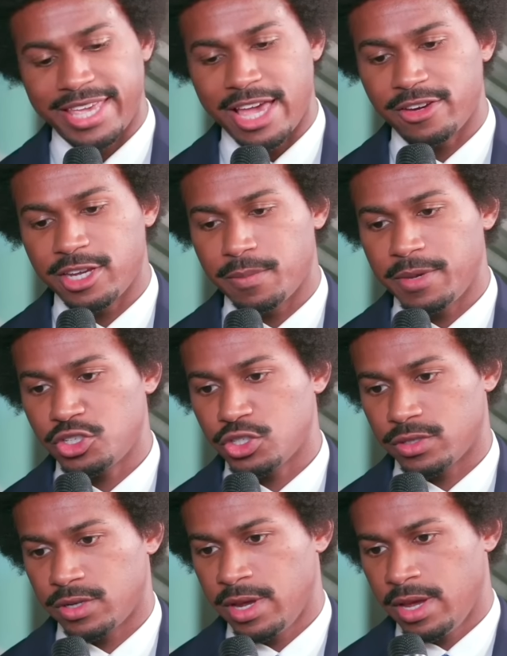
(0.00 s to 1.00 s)
the county
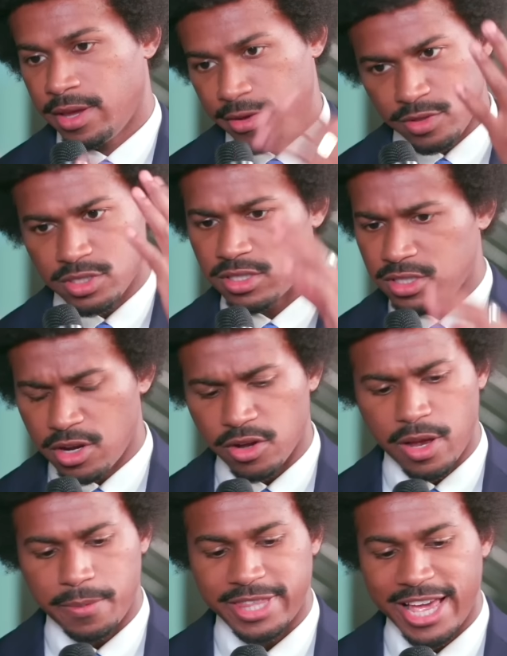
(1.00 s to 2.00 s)
commission, it was you know a
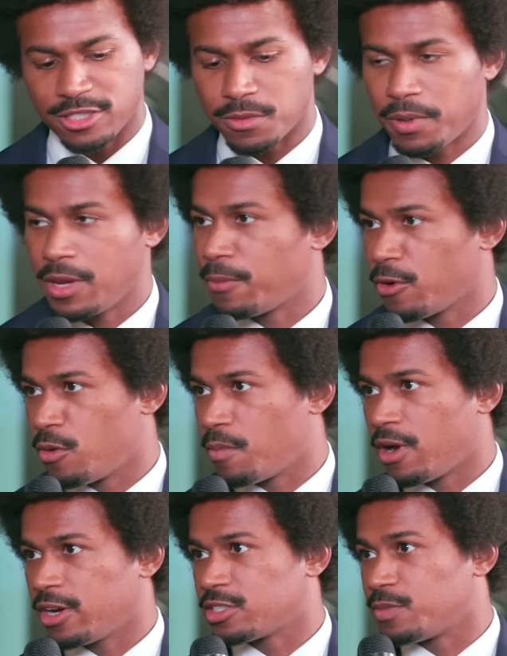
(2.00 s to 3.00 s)
couple thousand people who
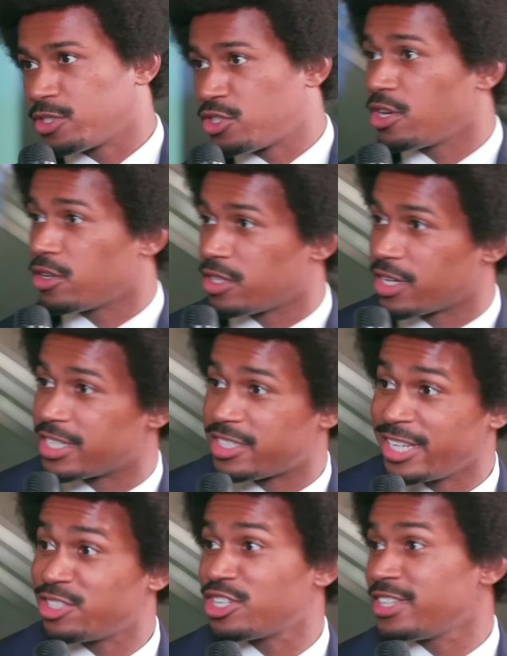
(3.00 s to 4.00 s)
marched. But you know the
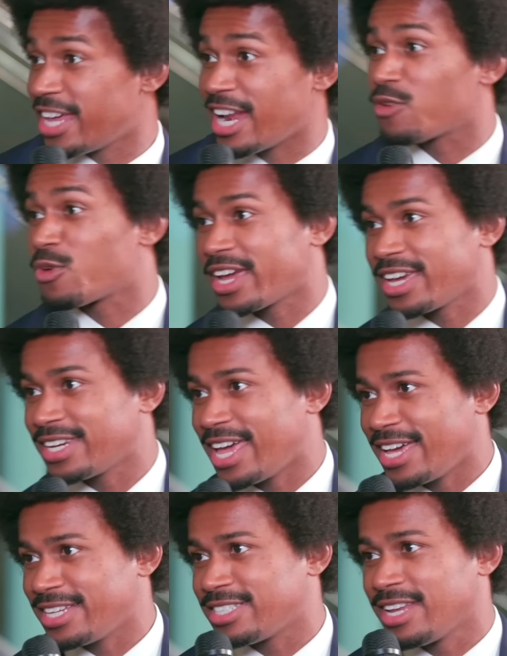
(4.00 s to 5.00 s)
contingent that I
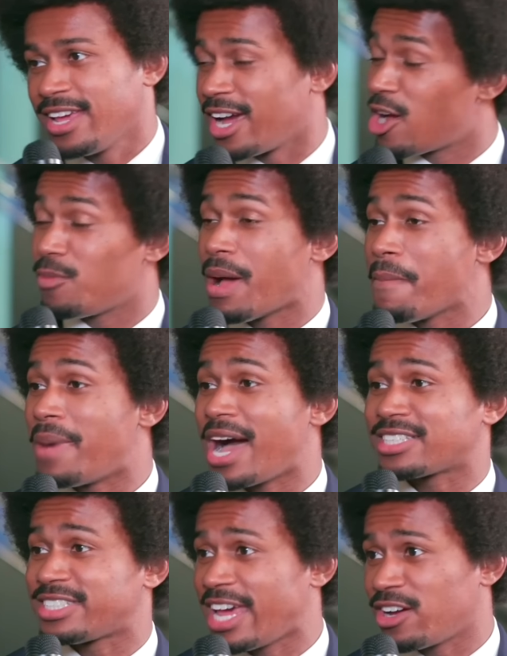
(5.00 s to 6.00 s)
recognized called my
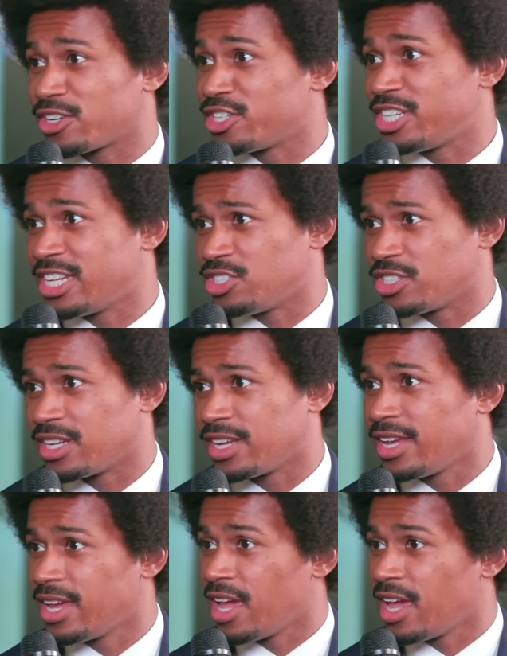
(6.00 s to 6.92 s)
Boxtown contingent